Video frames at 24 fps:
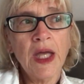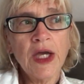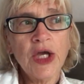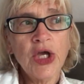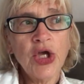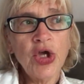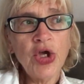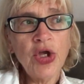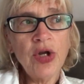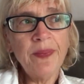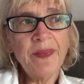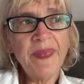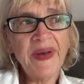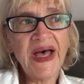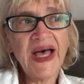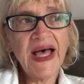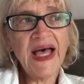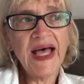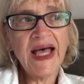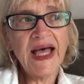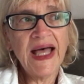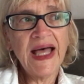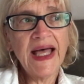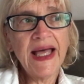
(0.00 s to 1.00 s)

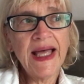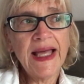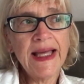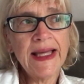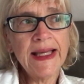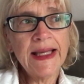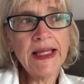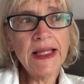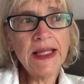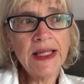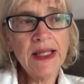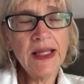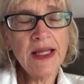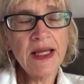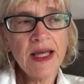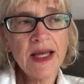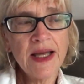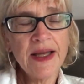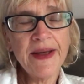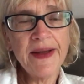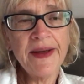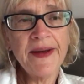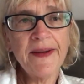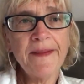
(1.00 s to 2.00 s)
goodbye.
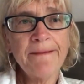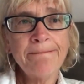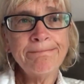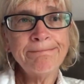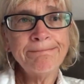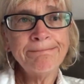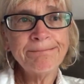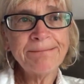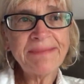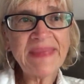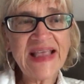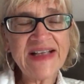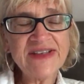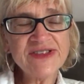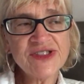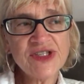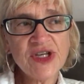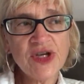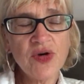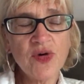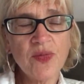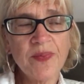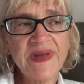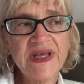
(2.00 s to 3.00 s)
Um,
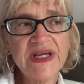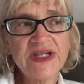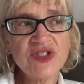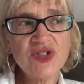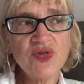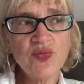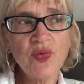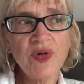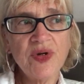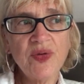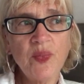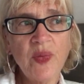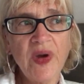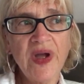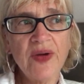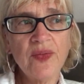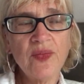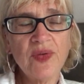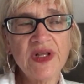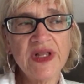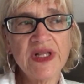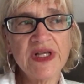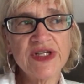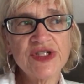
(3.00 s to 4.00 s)
so back to one-way
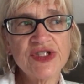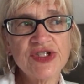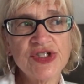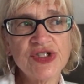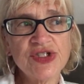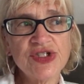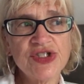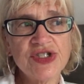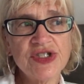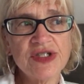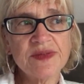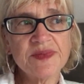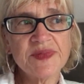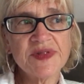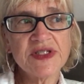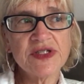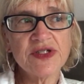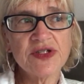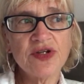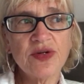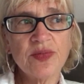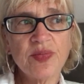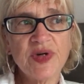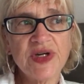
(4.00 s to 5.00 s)
relationships in
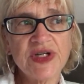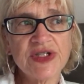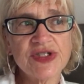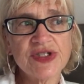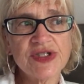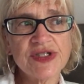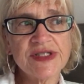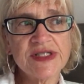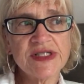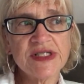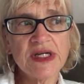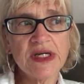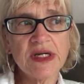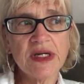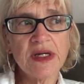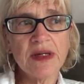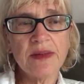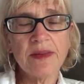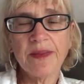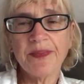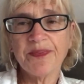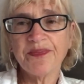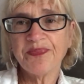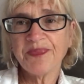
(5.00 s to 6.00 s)
your precious
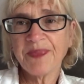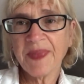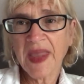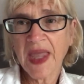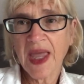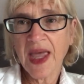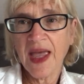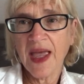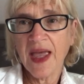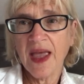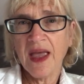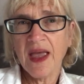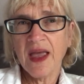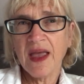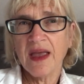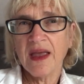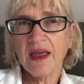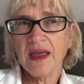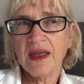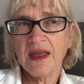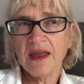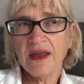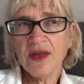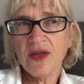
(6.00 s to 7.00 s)
time.
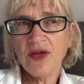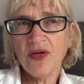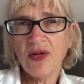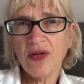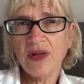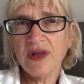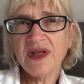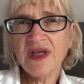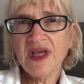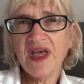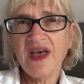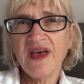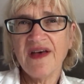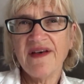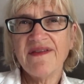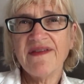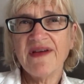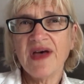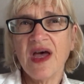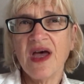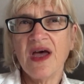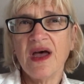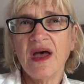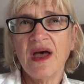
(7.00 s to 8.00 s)
You only have
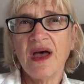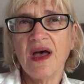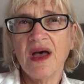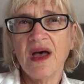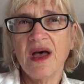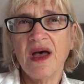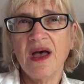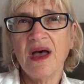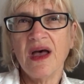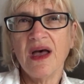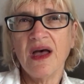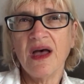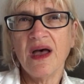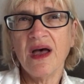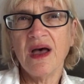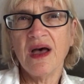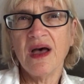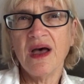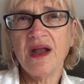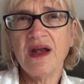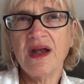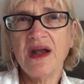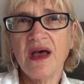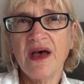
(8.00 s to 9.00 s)

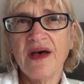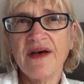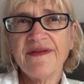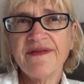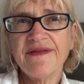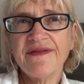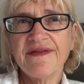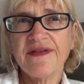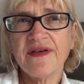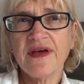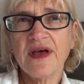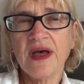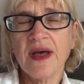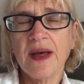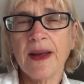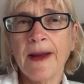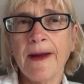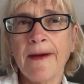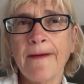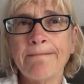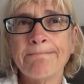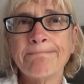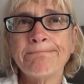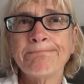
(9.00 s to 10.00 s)
enough.
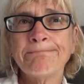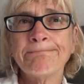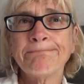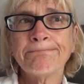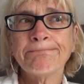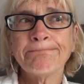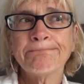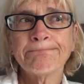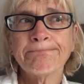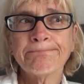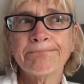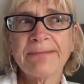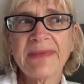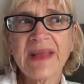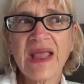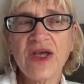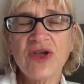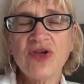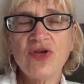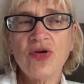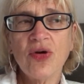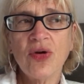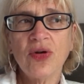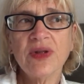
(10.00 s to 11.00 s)
Um,
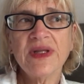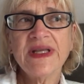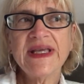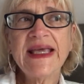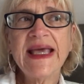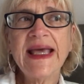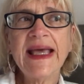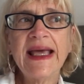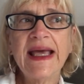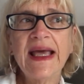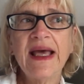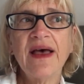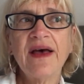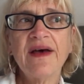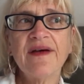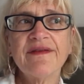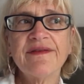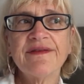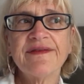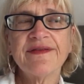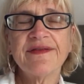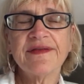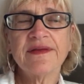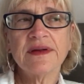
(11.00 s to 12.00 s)
you only
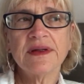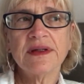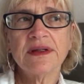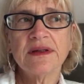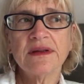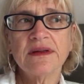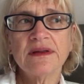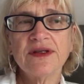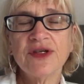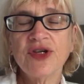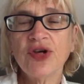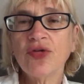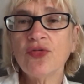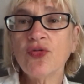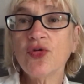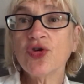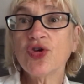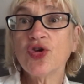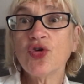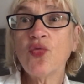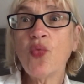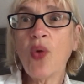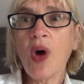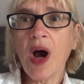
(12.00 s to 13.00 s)
have you
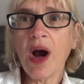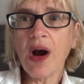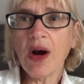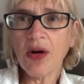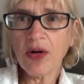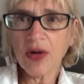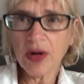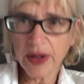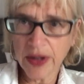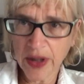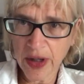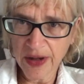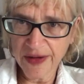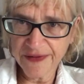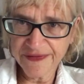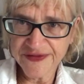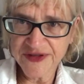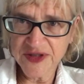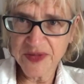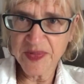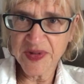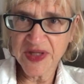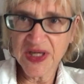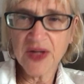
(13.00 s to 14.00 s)
you are enough to
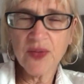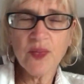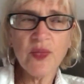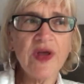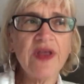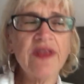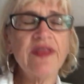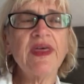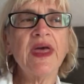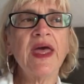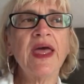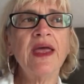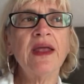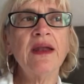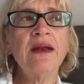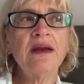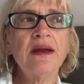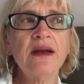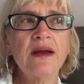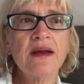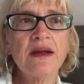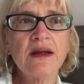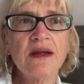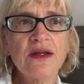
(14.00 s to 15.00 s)
begin with, and
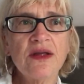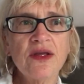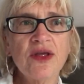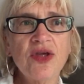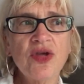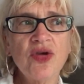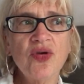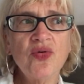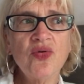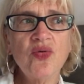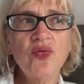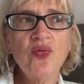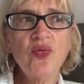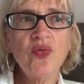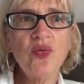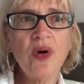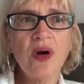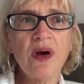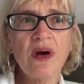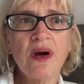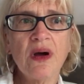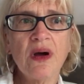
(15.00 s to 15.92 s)
you